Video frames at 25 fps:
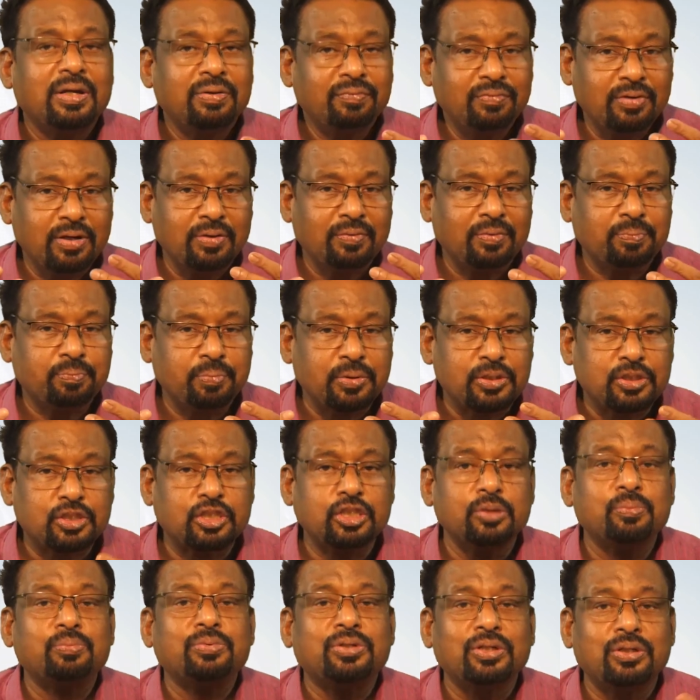have
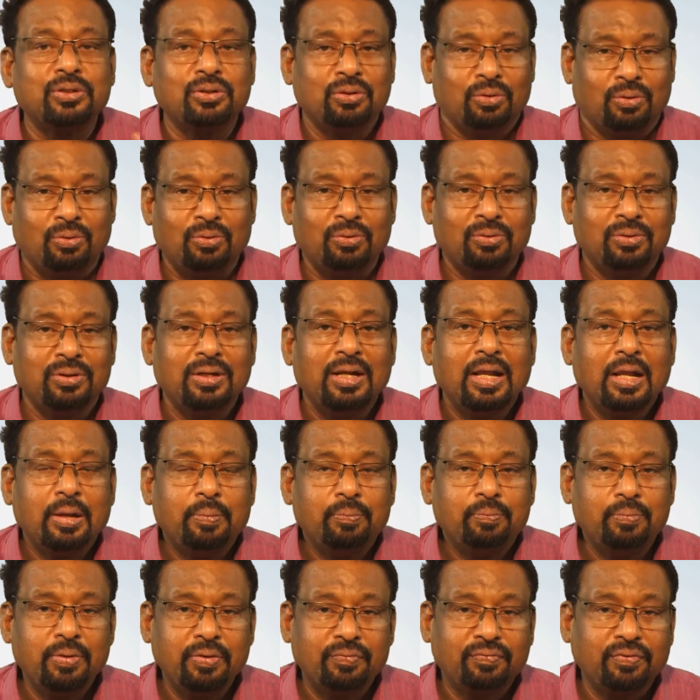presumed to know
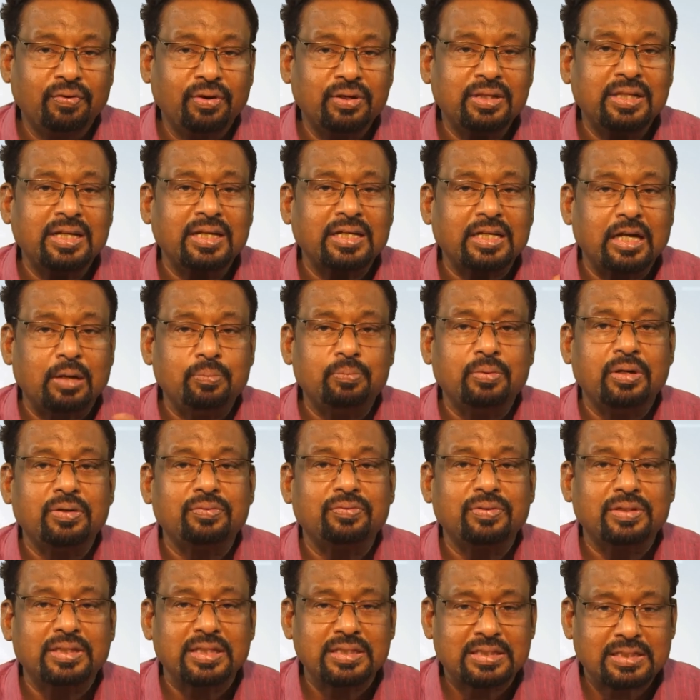before they come out
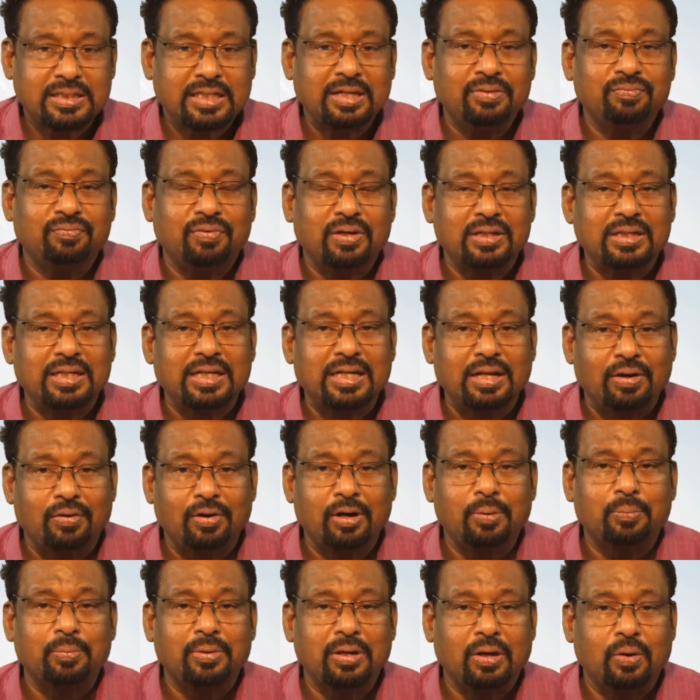with the scheme for the
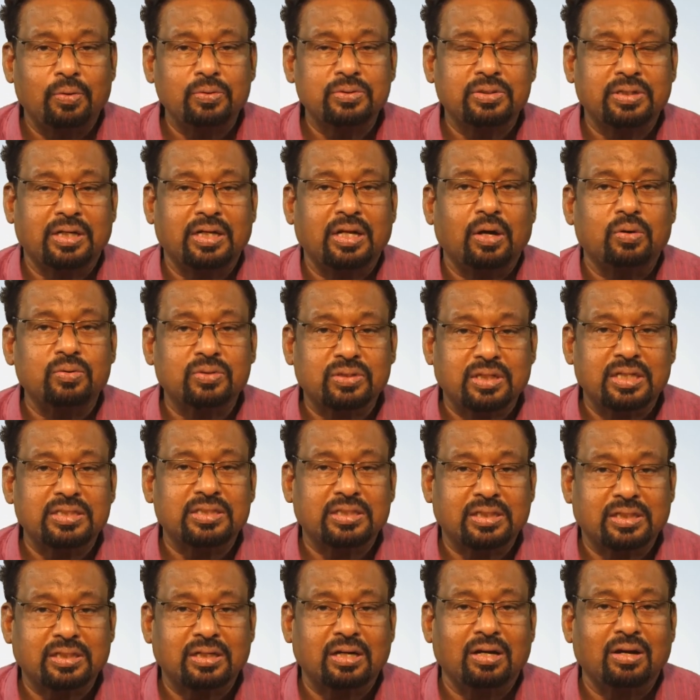development house and house
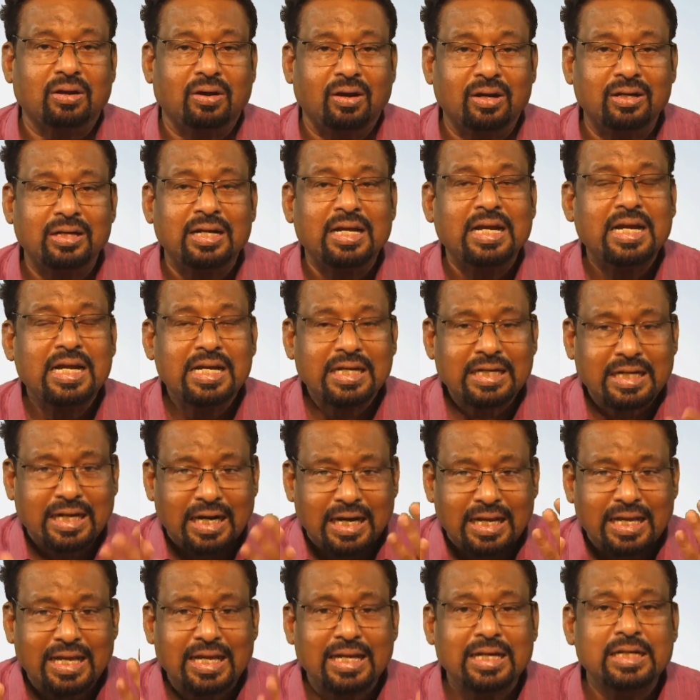construction and all,
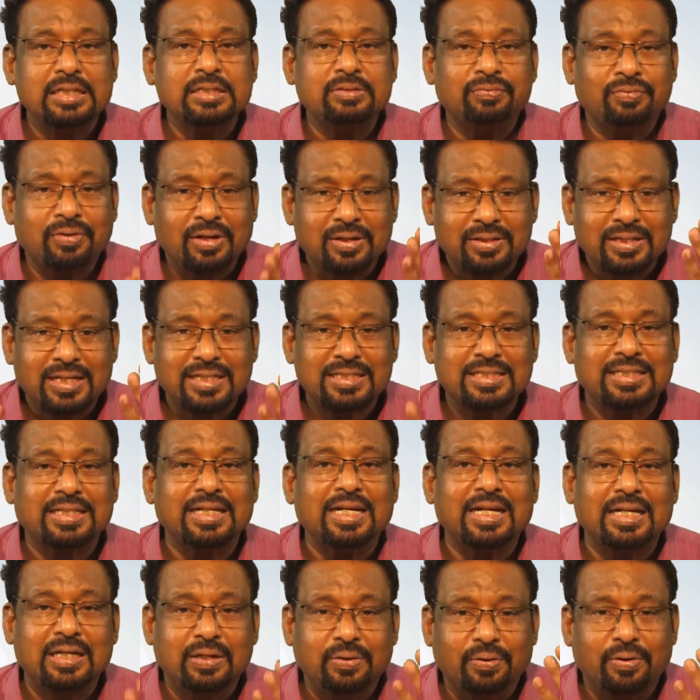clearance from the
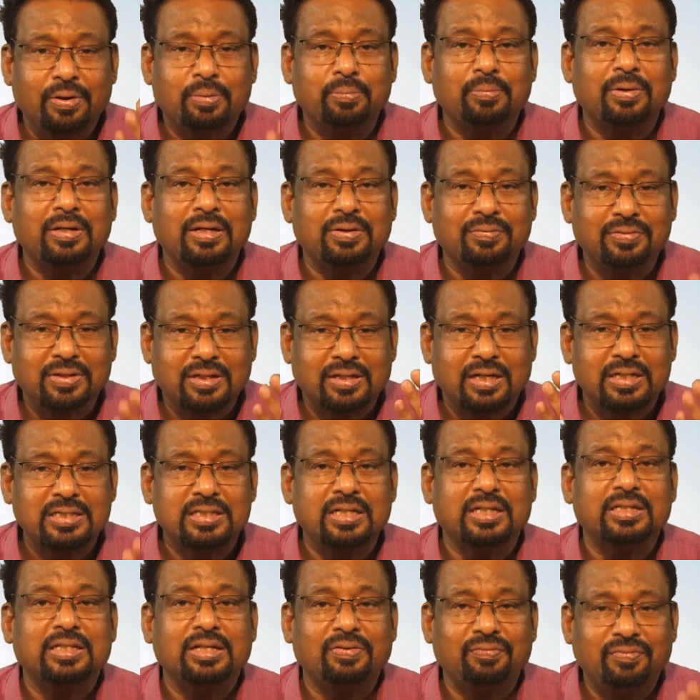state government of the
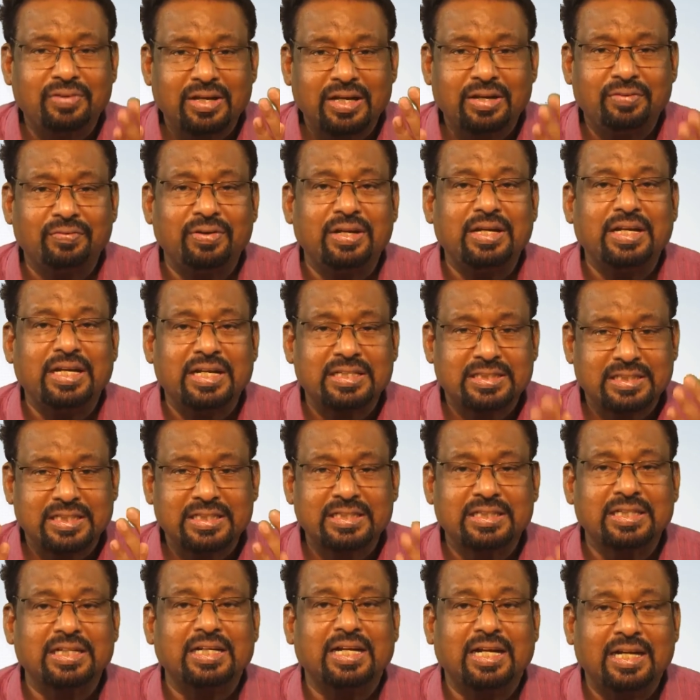concerned is very, very
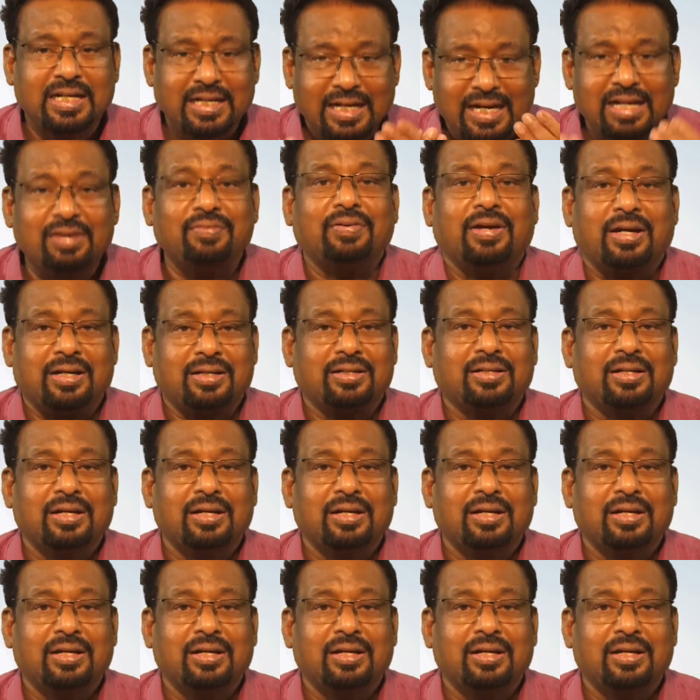essential and relevant.